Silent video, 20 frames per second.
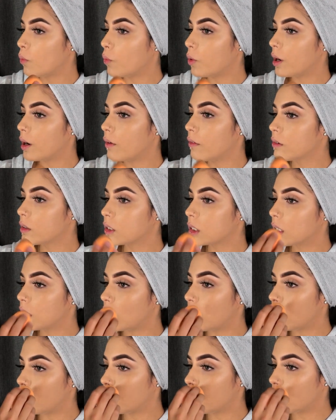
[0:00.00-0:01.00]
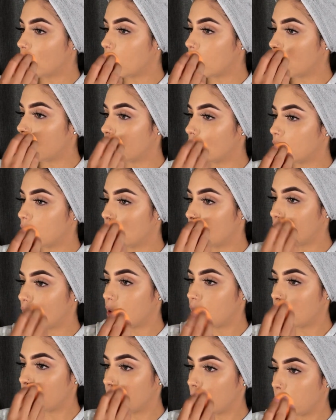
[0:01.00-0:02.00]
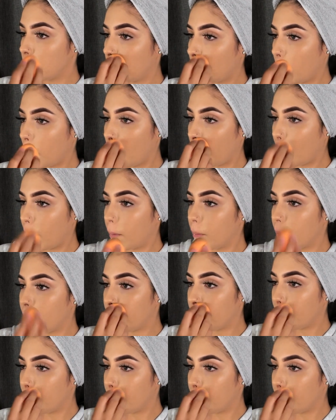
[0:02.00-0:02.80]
whatever's left on the